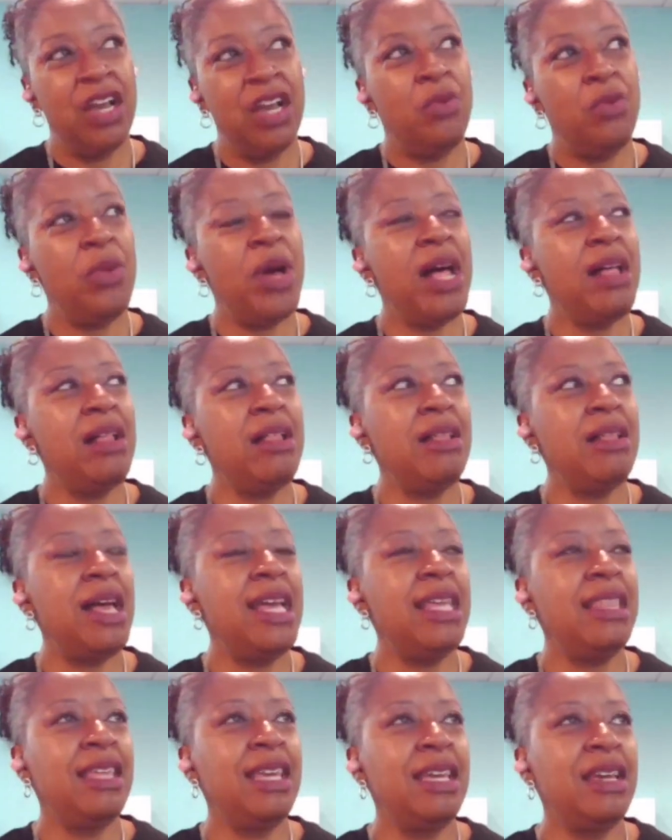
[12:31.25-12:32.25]
well,
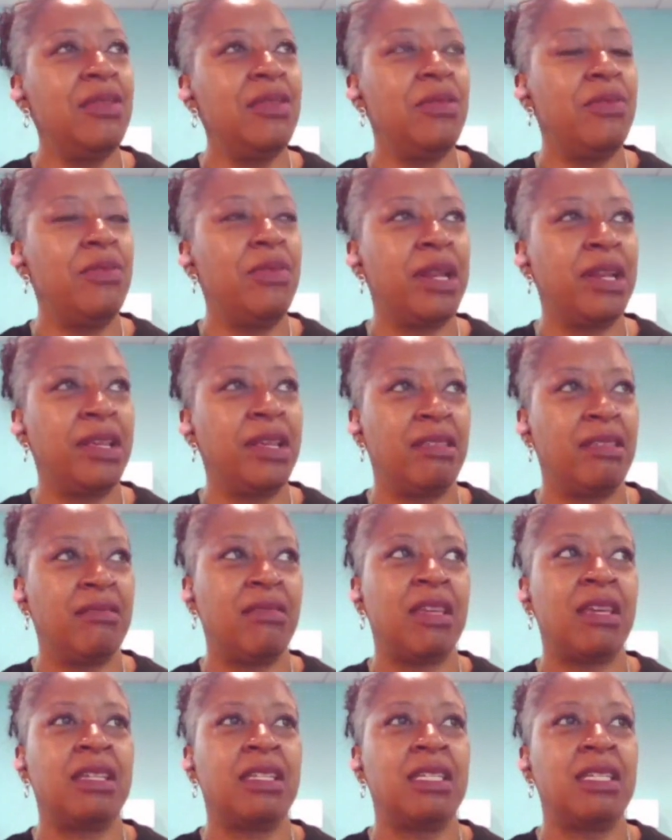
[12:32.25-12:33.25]
I think one of the
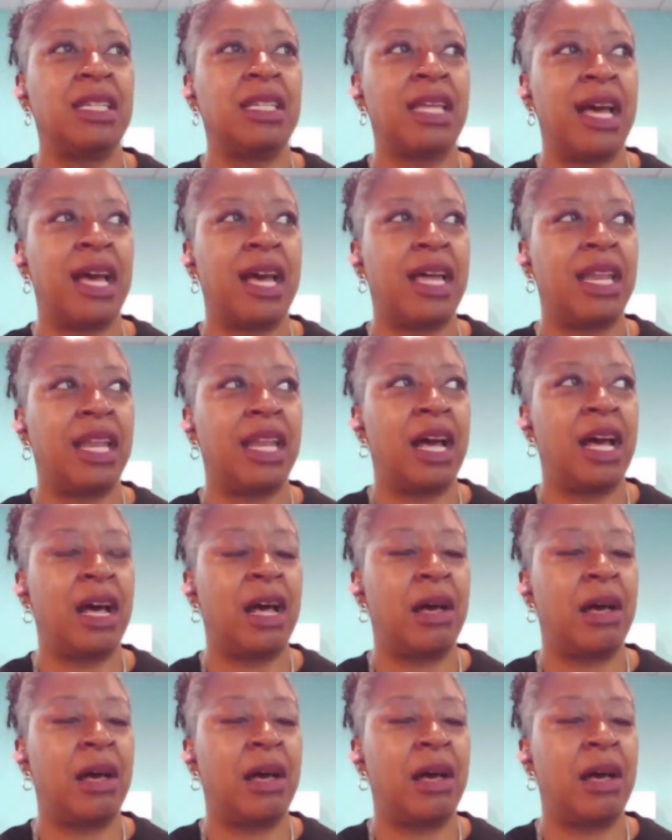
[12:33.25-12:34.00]
things that